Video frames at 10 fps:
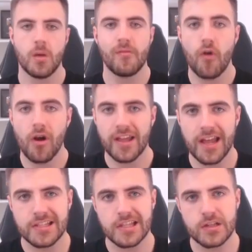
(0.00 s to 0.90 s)
before I get
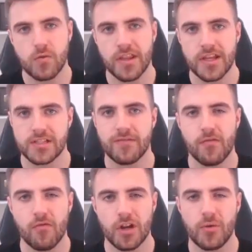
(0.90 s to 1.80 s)
into this one, there's
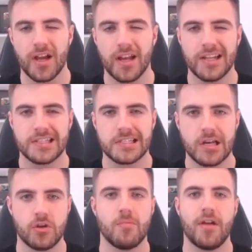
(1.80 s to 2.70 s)
something really quick I need to
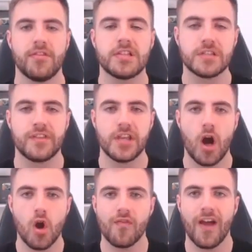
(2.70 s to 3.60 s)
tell you about. This is for the
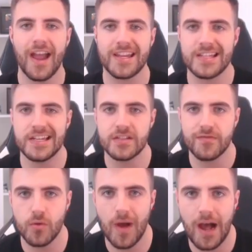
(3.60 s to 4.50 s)
over 18s
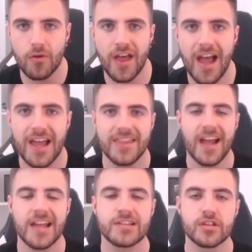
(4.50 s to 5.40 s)
of you out there, and
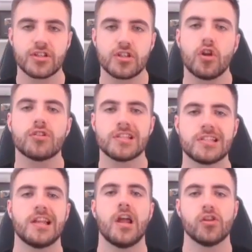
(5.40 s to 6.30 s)
that is
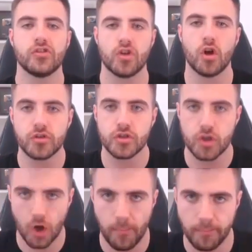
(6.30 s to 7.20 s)

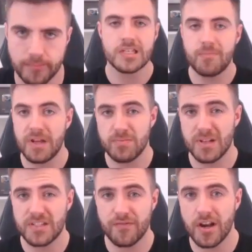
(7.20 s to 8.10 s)
Slotozilla.com. It's the best
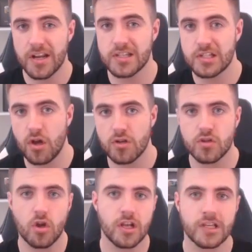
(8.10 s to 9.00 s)
place to find any
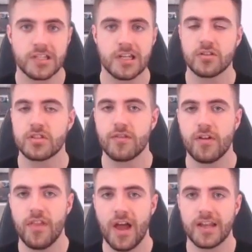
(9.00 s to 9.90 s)
slots, online casino, stuff
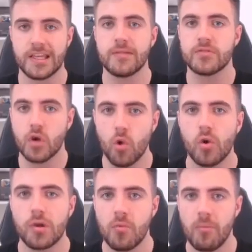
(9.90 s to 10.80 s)
like that, and it keeps it
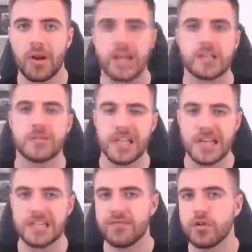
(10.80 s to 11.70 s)
all in one place. So it's
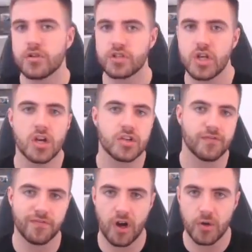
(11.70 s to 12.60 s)
easy for you to search and
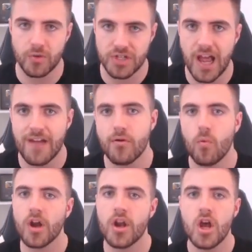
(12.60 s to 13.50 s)
find whichever
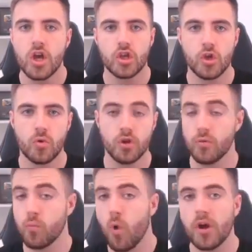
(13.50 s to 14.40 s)
one you,
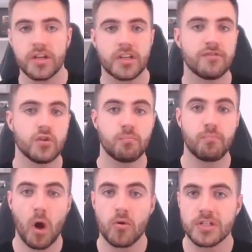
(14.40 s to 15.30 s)
you want. It gives you
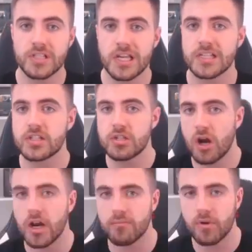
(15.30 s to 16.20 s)
bonuses,
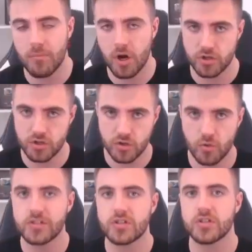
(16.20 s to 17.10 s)
sign up promotions, all
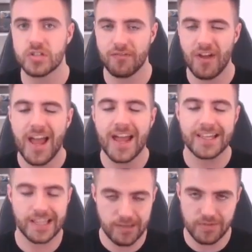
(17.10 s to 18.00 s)
this good stuff,
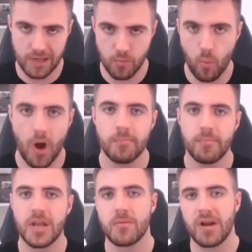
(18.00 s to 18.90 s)
and keeps it in one
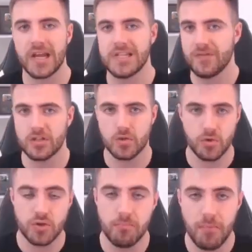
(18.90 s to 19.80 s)
big place for you. There's
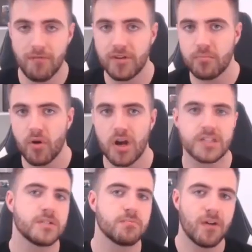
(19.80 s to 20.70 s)
also monthly
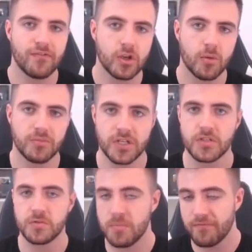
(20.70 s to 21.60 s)
prizes, monthly
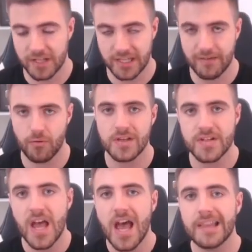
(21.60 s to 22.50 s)
competitions, monthly giveaways,
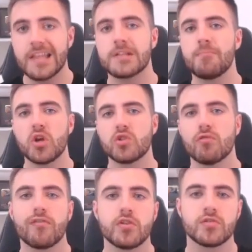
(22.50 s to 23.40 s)
and there's a bunch of
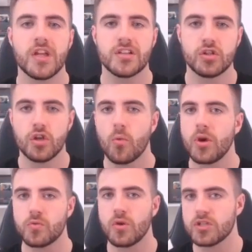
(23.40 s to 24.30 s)
reviews on there so you know
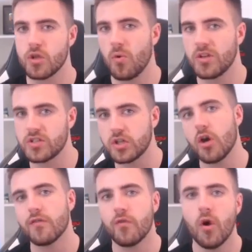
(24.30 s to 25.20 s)
which ones are the ones to
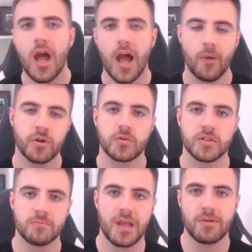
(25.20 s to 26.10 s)
go for and which
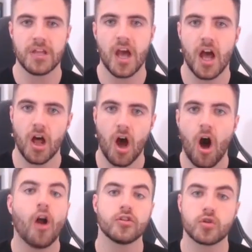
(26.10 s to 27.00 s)
ones maybe uh,
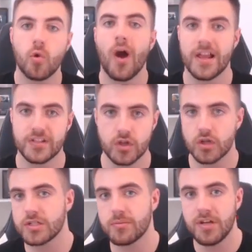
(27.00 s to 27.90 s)
aren't quite as
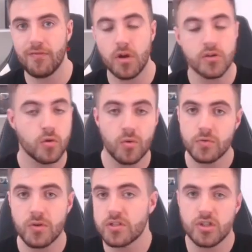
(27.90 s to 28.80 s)
good as some of the other ones or
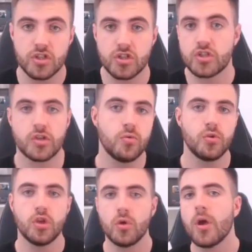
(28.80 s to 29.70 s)
which ones just suit
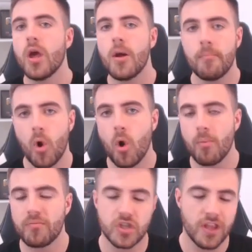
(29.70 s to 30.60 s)
you
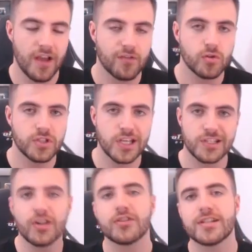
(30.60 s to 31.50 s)
more. So that, of course,
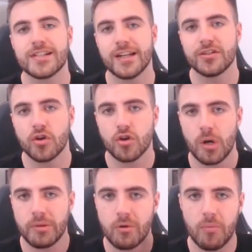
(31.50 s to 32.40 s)
is
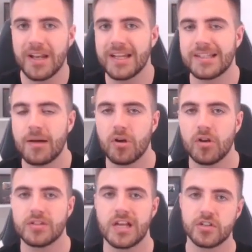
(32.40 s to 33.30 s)
slotozilla.com. There will be a link down below
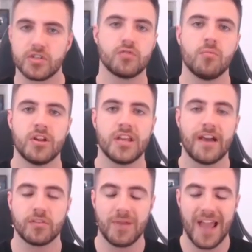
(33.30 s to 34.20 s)
to that. Just a reminder, you
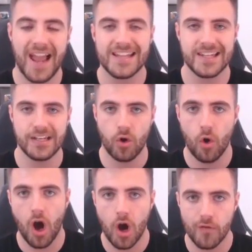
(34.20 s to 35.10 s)
have to be 18
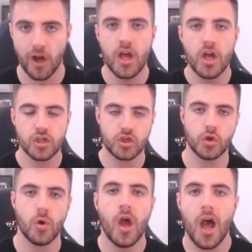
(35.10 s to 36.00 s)
or over
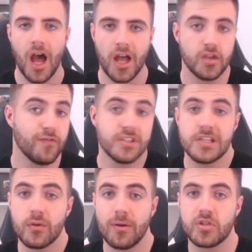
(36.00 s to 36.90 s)
to um,
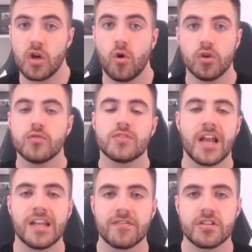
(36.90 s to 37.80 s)
visit the website or use
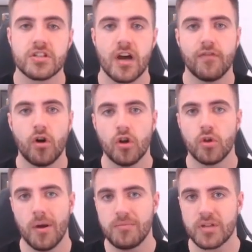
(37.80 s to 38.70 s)
any of the stuff on
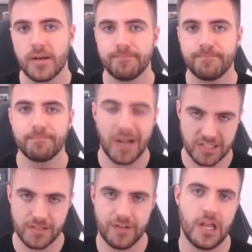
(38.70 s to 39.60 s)
the website. Back
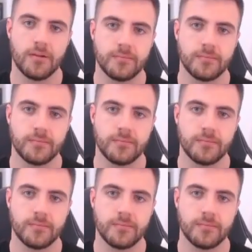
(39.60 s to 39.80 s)
to the video.